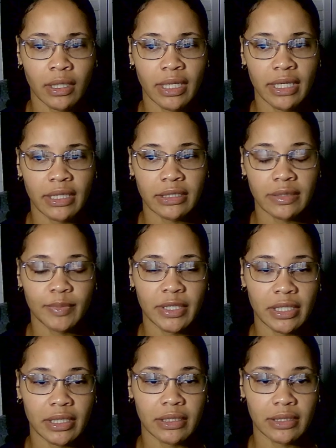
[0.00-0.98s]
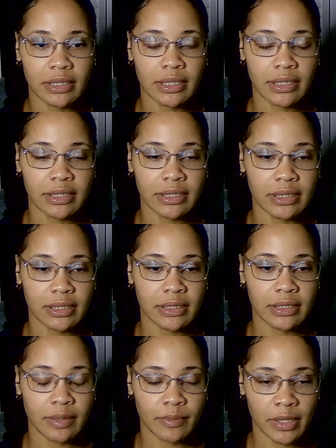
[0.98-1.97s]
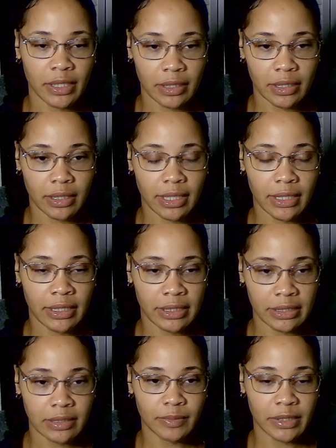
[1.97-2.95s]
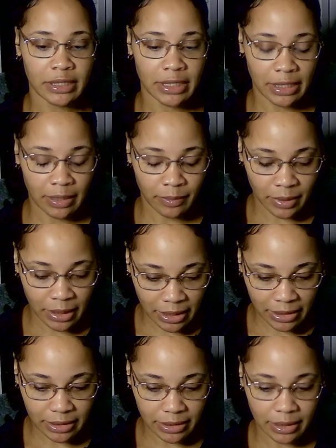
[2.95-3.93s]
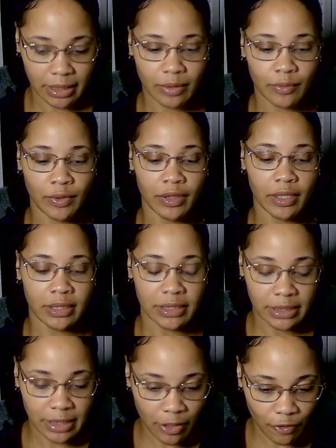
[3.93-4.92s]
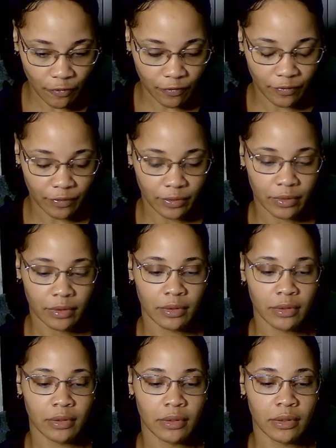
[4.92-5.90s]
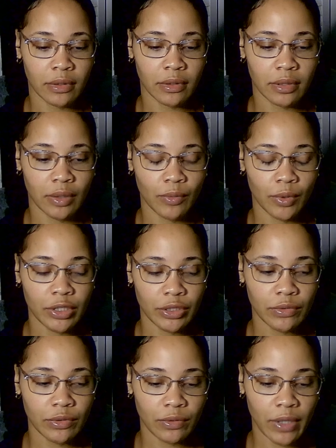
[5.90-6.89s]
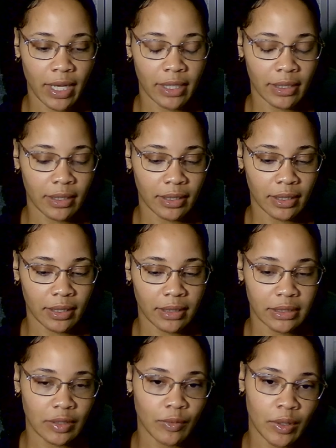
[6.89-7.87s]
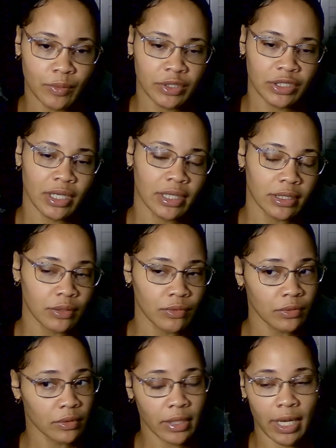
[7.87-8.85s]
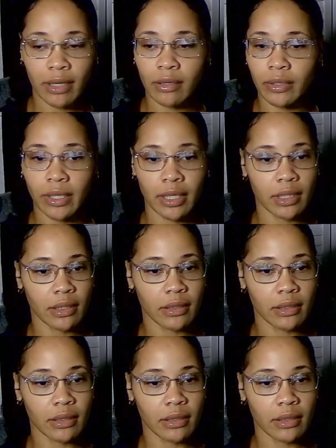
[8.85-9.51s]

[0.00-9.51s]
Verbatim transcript: it's because it's some healing that needs to be taking place within self. Once you do that healing, someone reject you, like, okay,